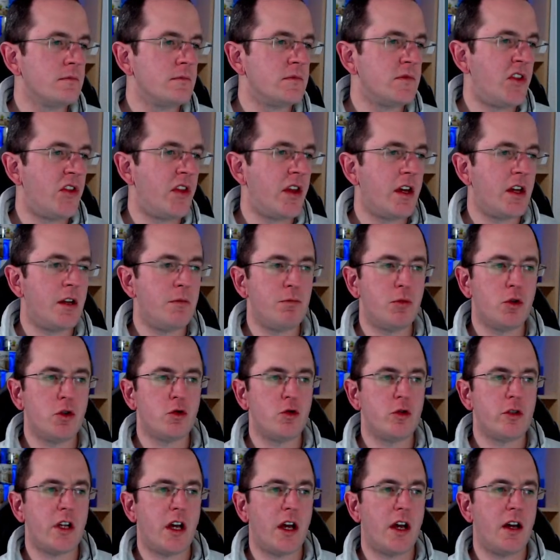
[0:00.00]
Then
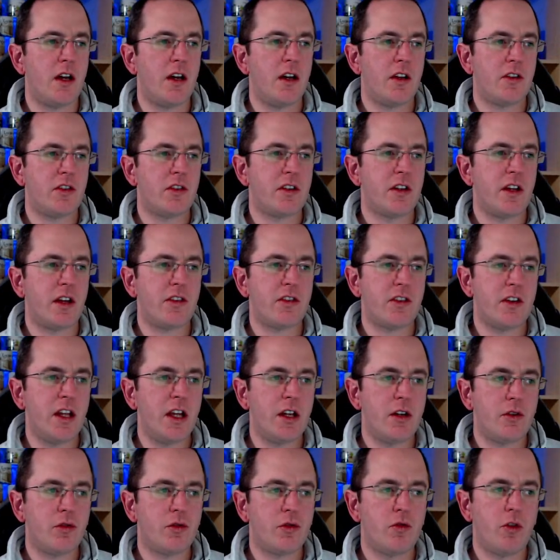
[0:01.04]
Bold asks, does
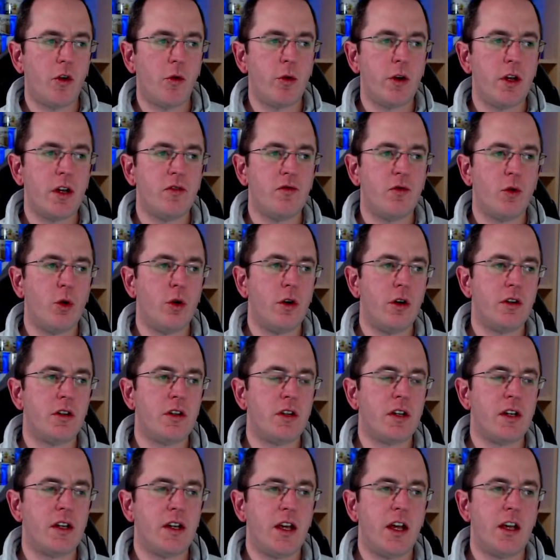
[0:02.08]
native query
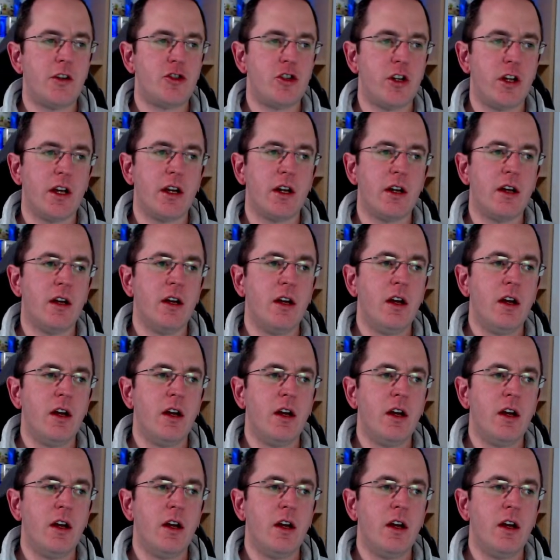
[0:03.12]
avoid caching?